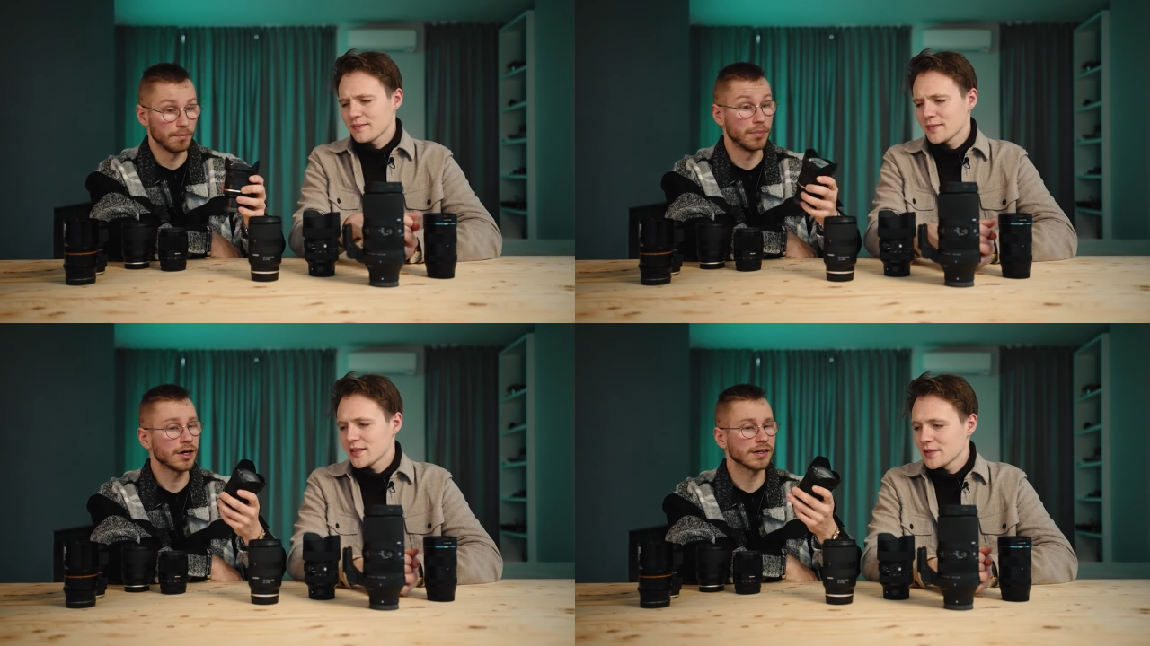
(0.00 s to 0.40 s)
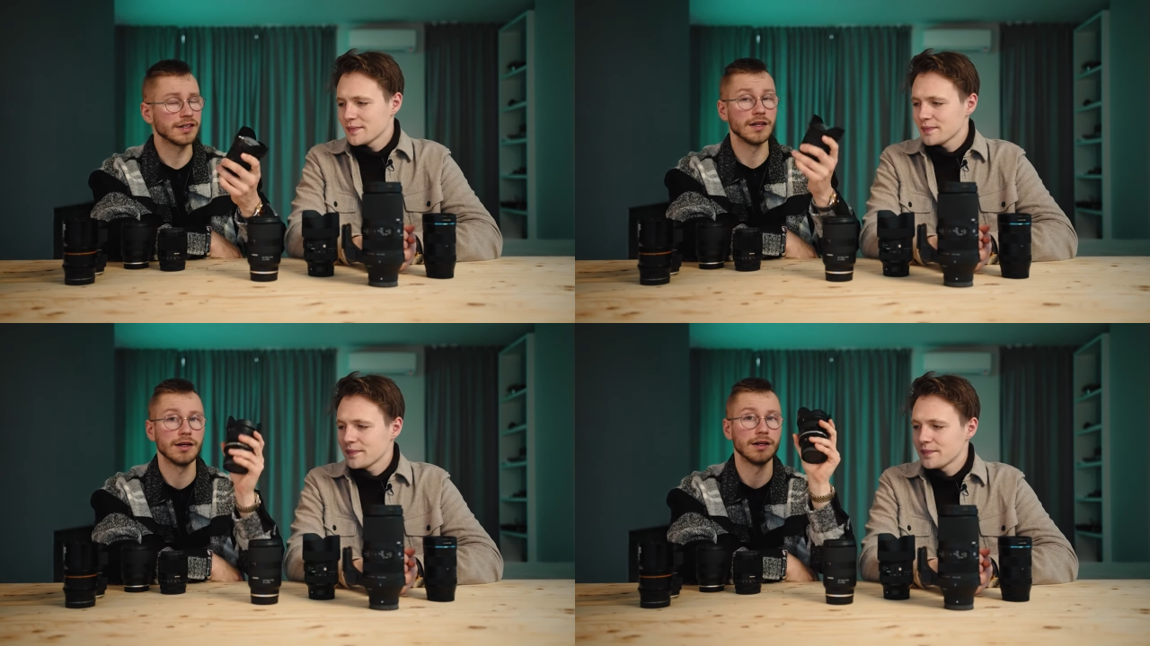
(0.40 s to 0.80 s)
Speaker 1: But
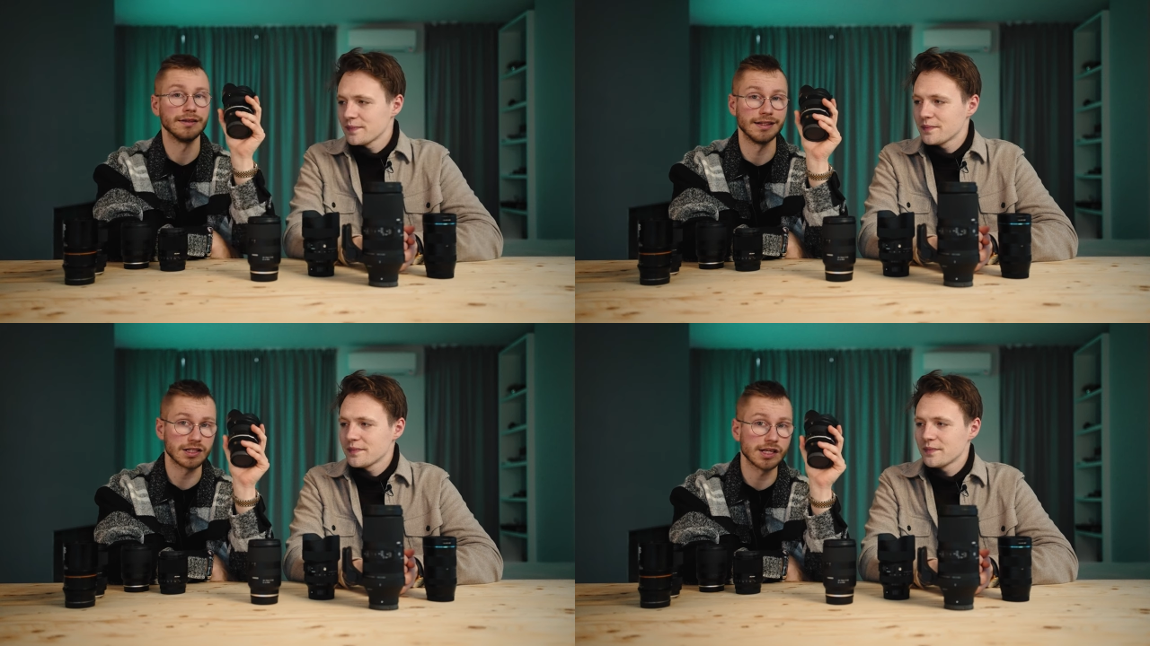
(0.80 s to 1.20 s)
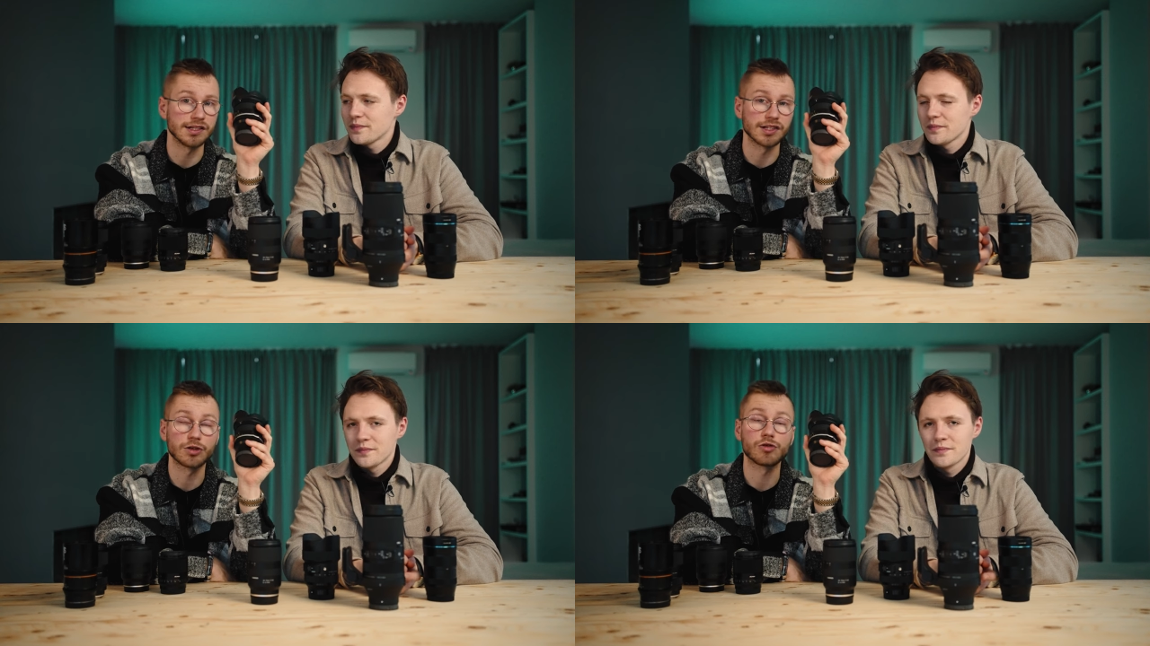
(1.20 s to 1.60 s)
this
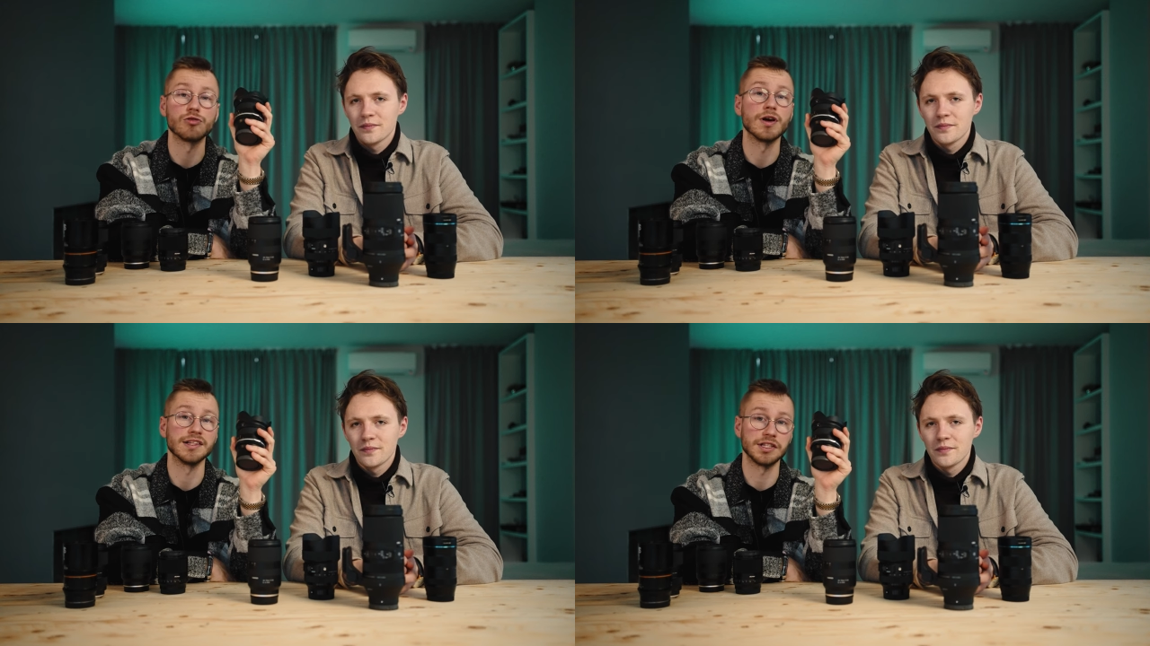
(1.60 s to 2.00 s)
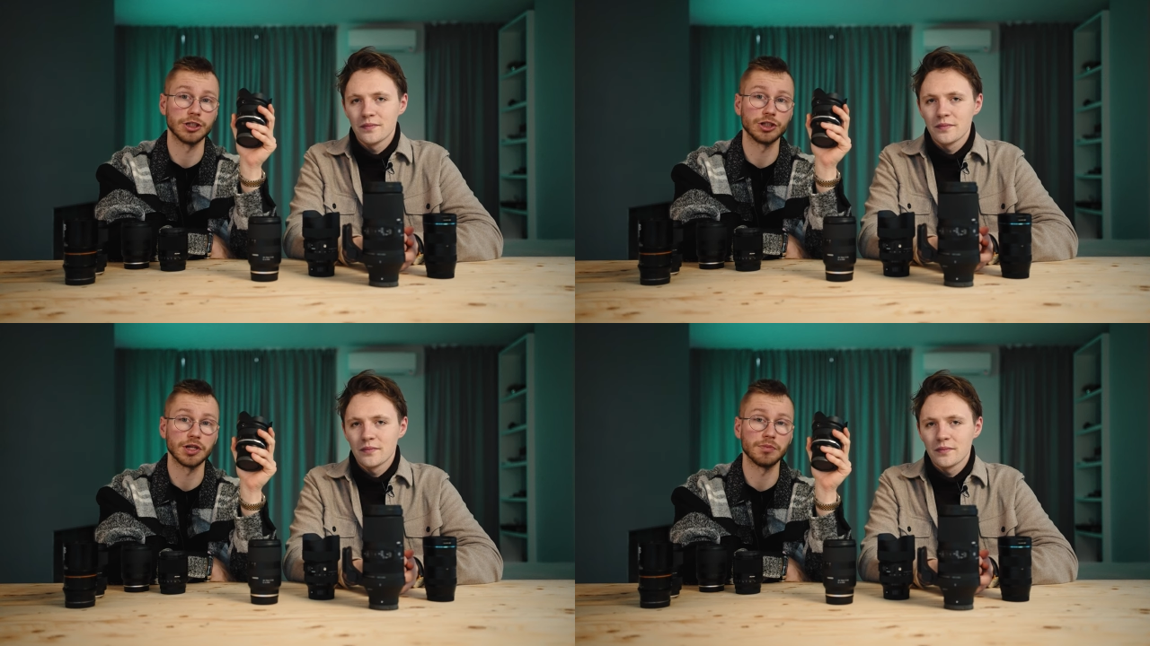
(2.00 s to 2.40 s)
lens is
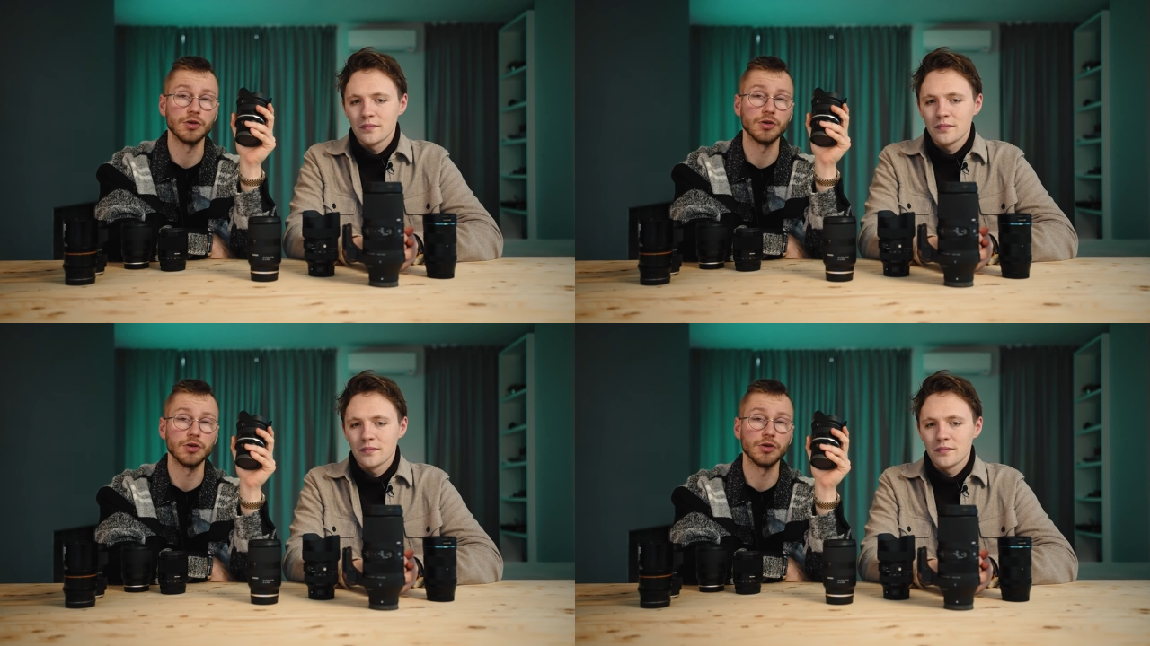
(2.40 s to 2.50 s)
crazy cheap.